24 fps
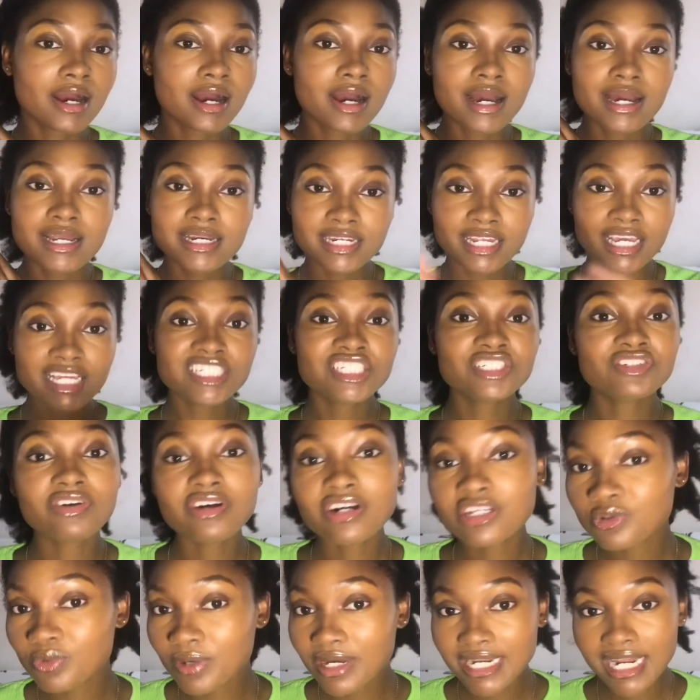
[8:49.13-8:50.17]
dangerous
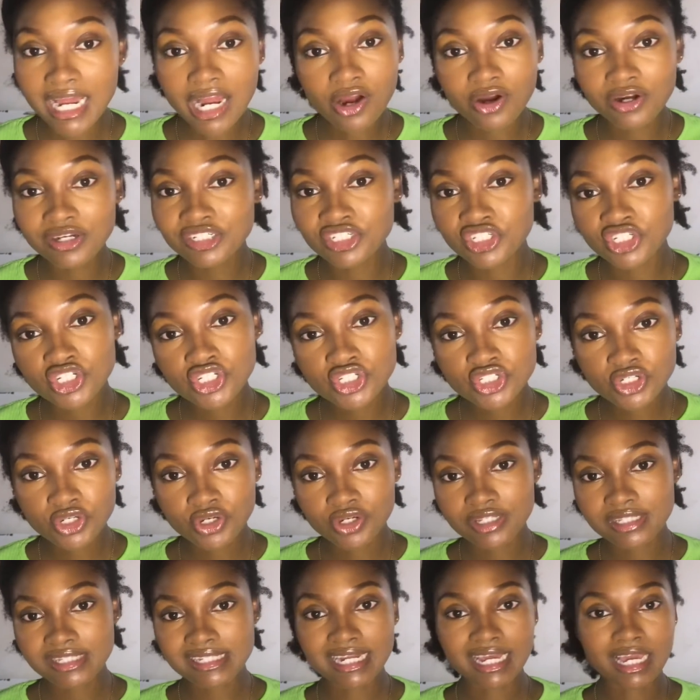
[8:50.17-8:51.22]
weather conditions,
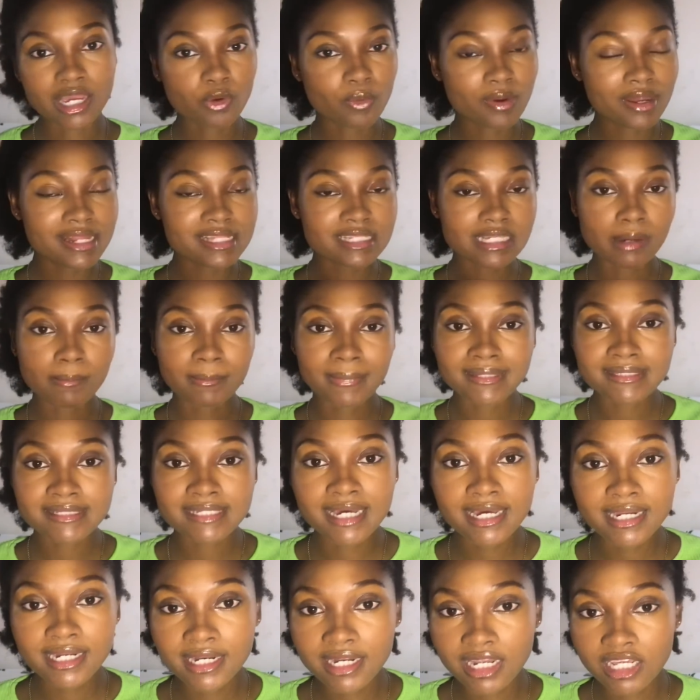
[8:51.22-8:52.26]
like when it's harmattan
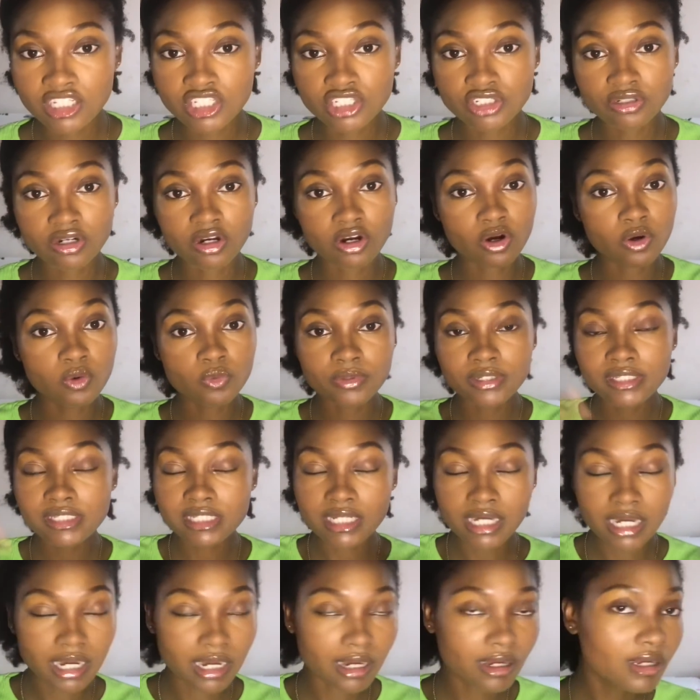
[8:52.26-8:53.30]
in Nigeria or
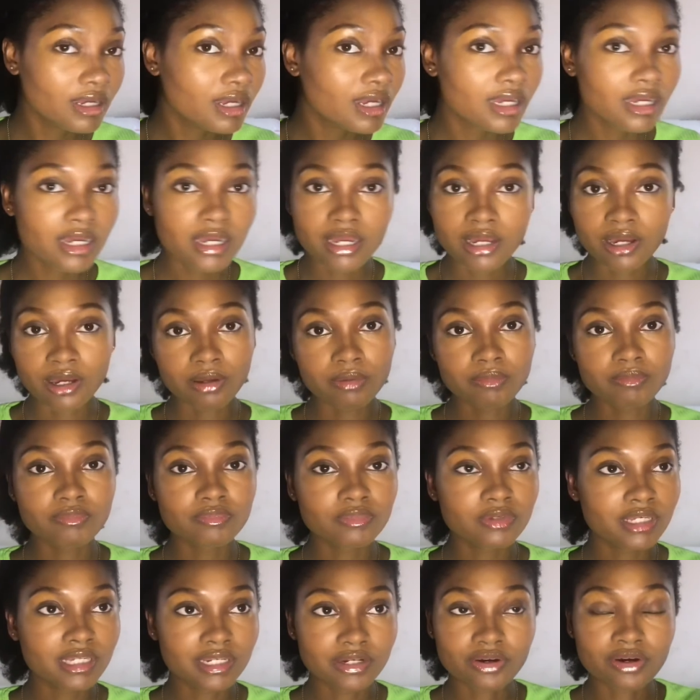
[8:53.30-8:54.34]
winter
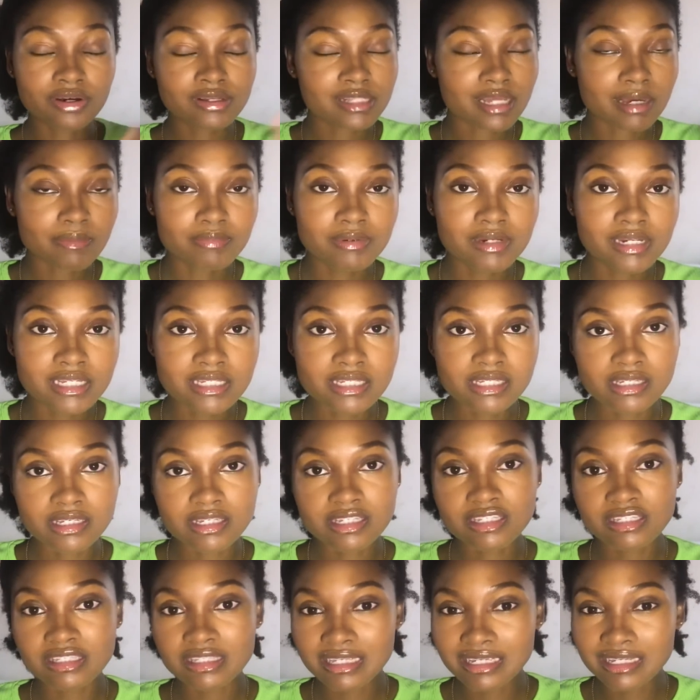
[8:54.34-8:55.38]
in other places.
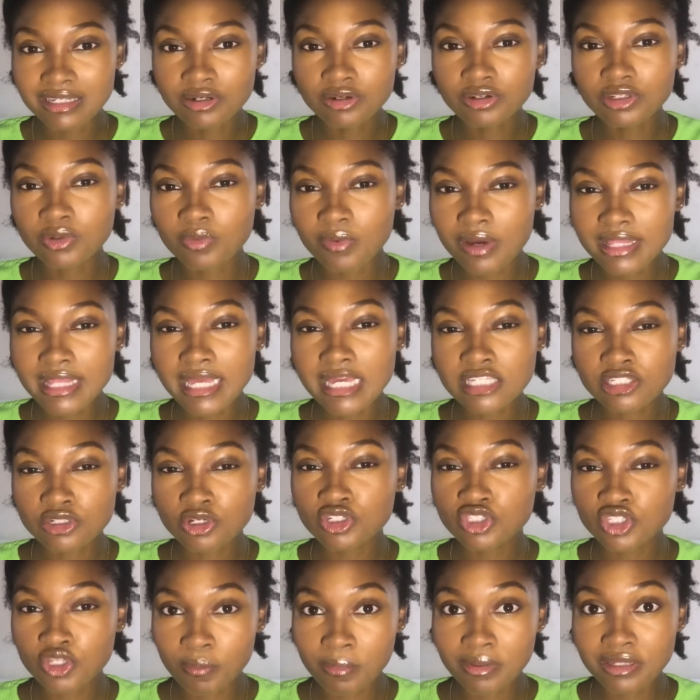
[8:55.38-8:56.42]
The weather is going to
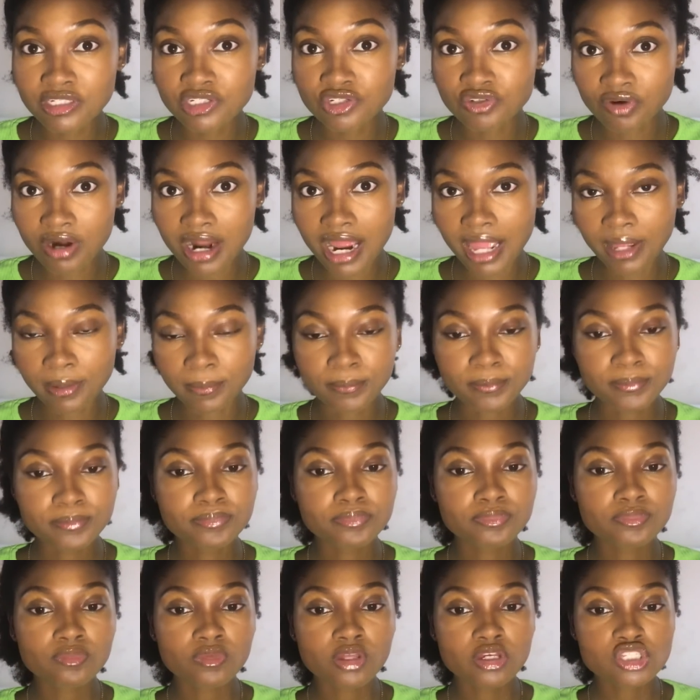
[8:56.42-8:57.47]
be dry.
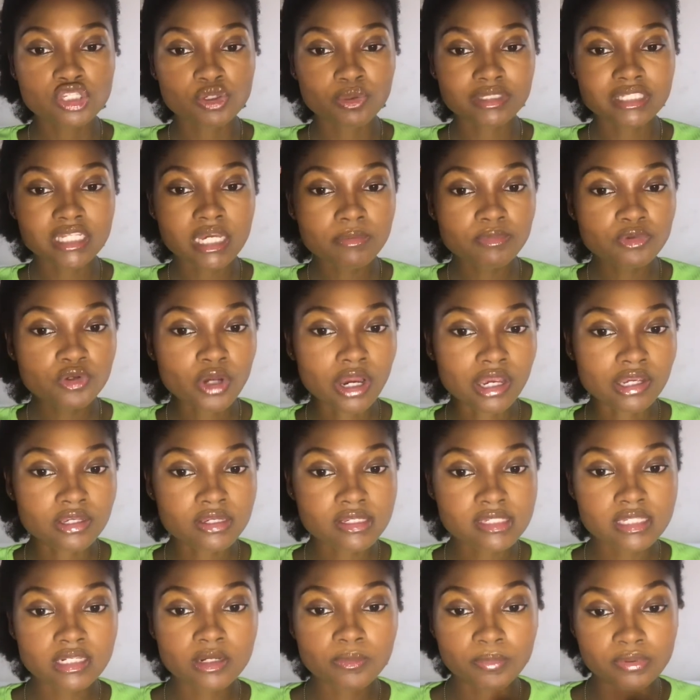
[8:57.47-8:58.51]
So by the time you are using
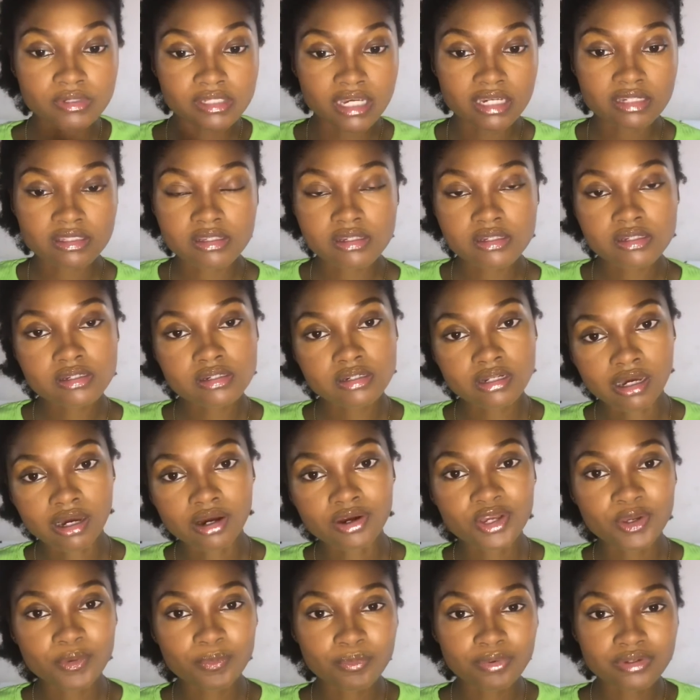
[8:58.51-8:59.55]
a protective style,
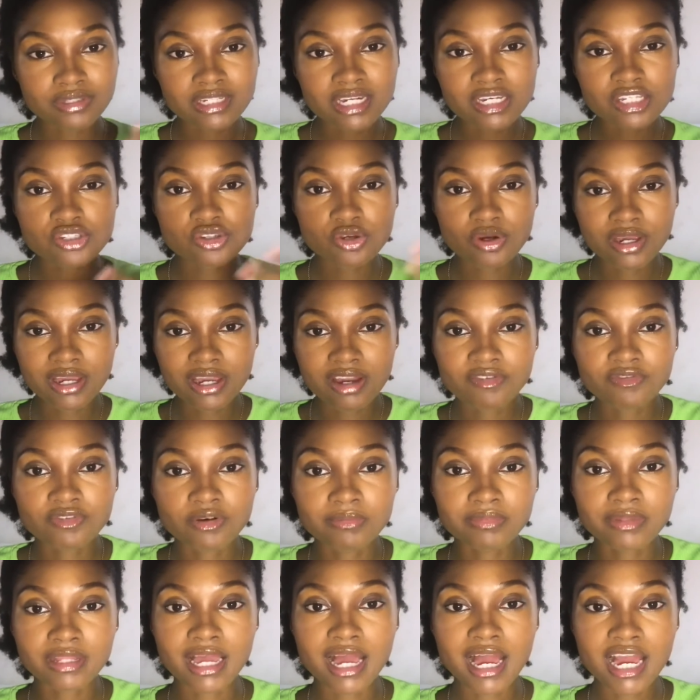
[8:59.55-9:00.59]
it protects your hair from the
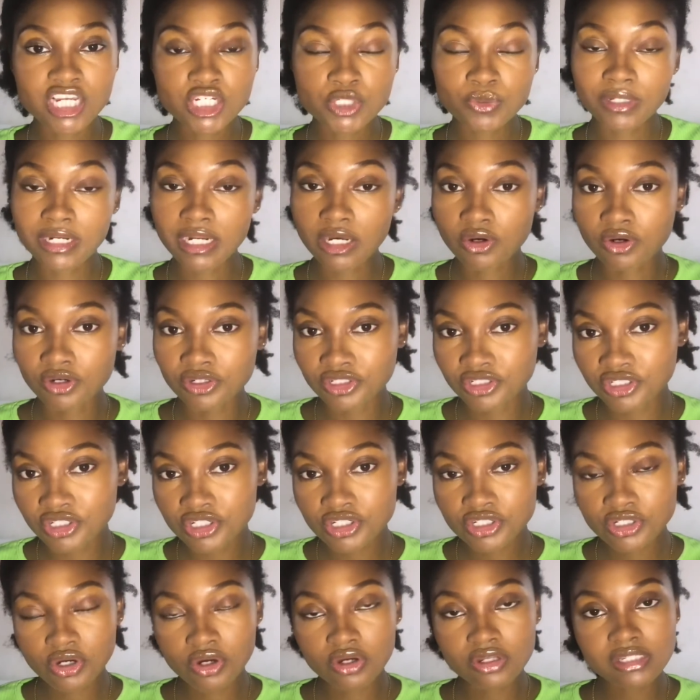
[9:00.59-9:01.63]
harsh weather
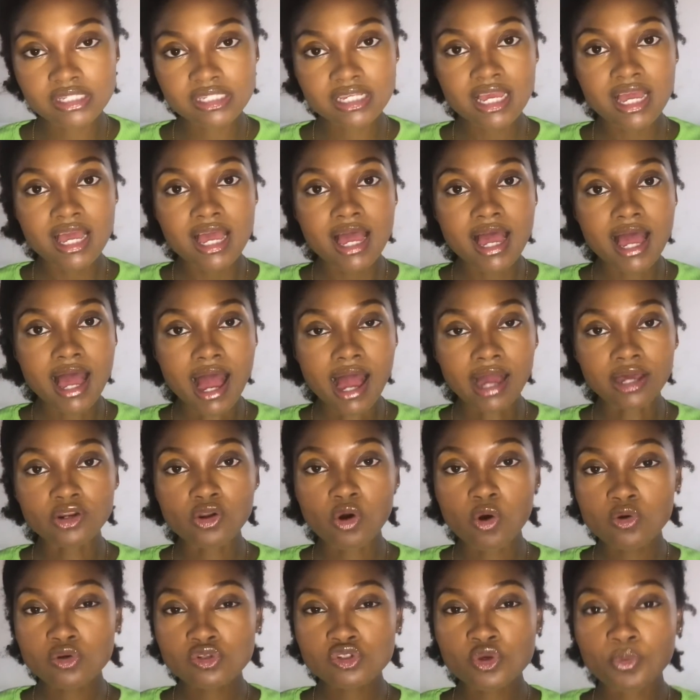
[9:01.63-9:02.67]
conditions. And
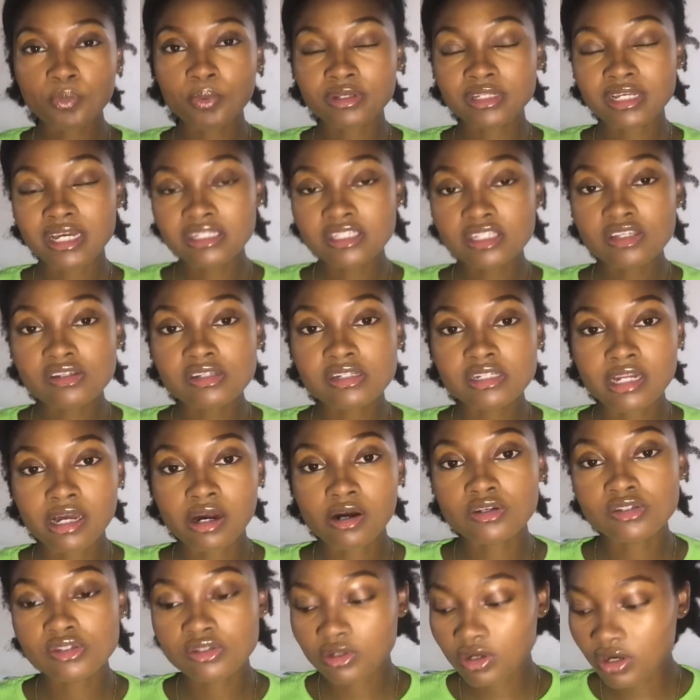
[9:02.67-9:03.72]
also, protective styles
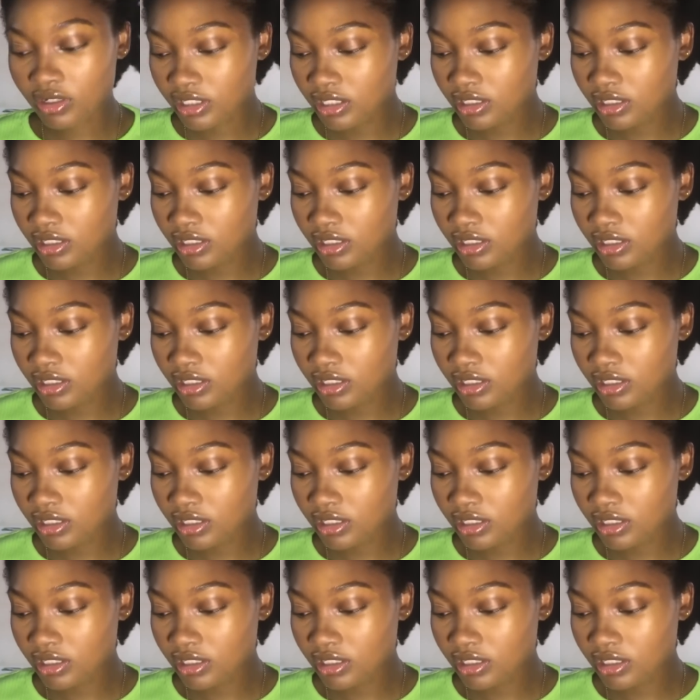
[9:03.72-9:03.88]
causes